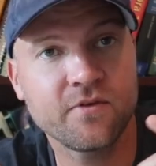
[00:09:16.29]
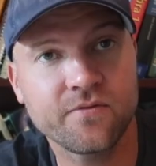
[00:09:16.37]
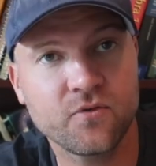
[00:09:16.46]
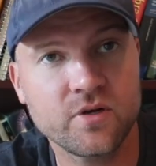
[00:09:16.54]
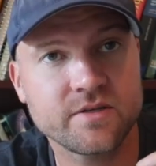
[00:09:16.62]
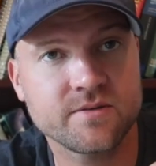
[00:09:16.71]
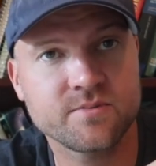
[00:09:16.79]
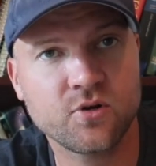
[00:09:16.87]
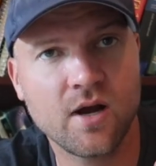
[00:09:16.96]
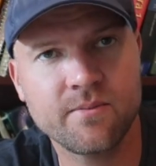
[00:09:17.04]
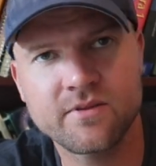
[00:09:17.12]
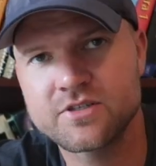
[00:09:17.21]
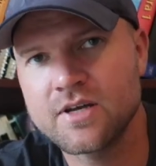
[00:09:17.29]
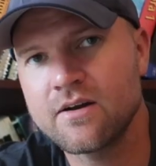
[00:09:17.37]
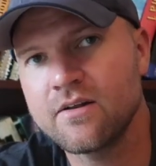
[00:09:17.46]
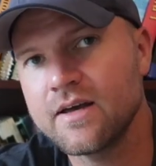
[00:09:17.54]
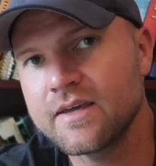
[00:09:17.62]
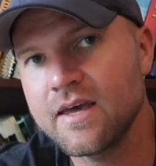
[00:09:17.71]
feel free to subscribe to the
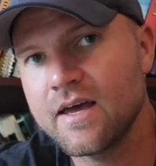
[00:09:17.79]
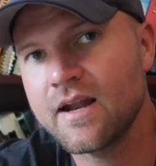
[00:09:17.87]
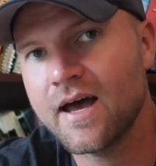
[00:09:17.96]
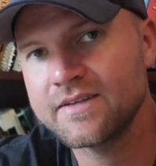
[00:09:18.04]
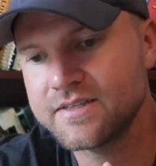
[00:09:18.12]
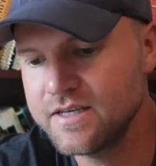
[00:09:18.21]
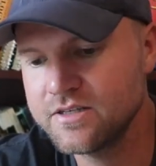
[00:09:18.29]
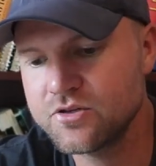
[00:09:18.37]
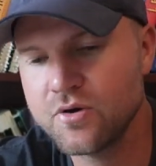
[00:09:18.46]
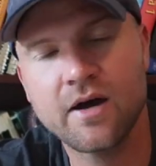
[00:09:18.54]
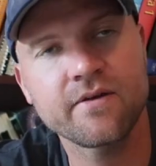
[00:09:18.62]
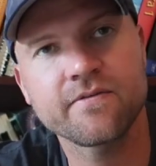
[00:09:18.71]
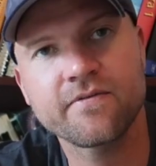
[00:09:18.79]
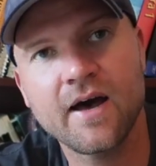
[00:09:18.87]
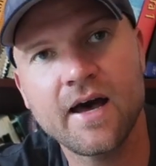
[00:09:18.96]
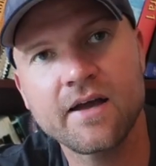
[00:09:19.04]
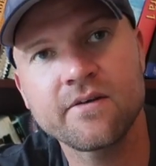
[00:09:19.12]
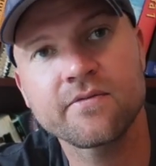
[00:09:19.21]
channel. Again, I teach you how to
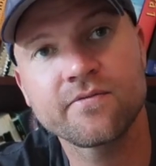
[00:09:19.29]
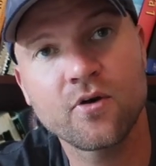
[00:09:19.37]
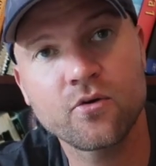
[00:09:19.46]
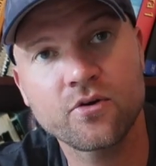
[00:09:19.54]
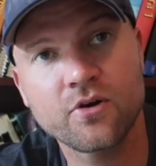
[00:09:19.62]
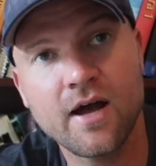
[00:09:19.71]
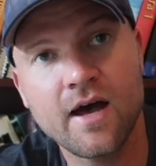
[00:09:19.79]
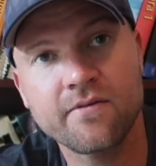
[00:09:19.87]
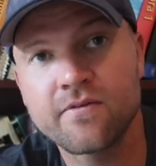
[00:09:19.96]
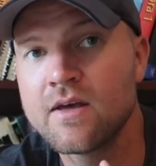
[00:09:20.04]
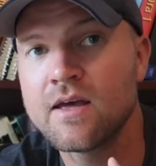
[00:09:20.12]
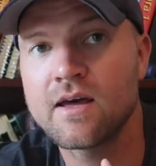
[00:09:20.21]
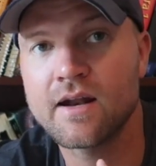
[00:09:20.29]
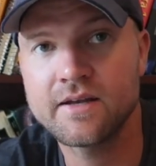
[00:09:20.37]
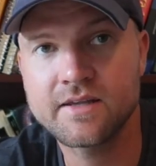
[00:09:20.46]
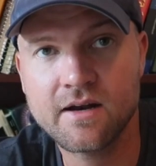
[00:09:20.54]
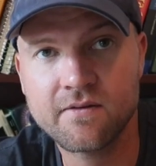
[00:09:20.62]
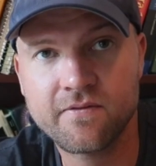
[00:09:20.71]
find, photograph, and
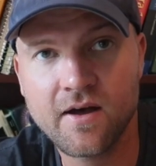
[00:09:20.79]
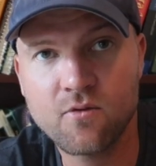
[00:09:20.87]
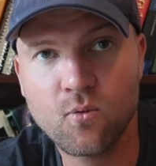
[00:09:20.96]
identify